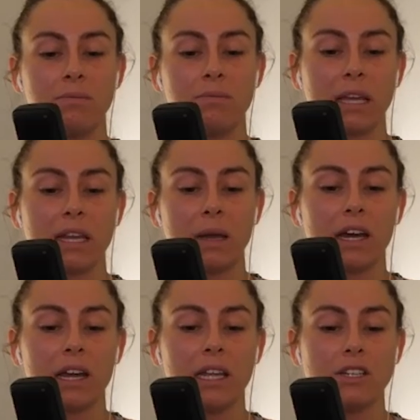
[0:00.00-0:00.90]

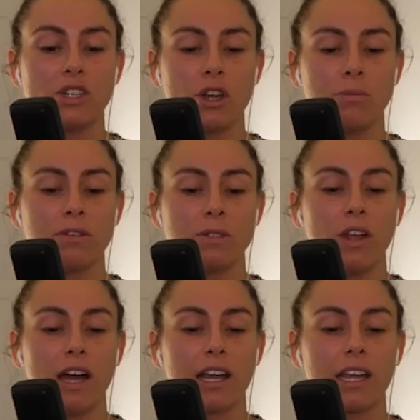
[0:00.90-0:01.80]
better in terms of
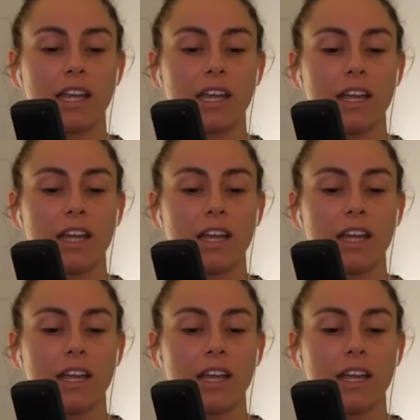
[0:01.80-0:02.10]
like,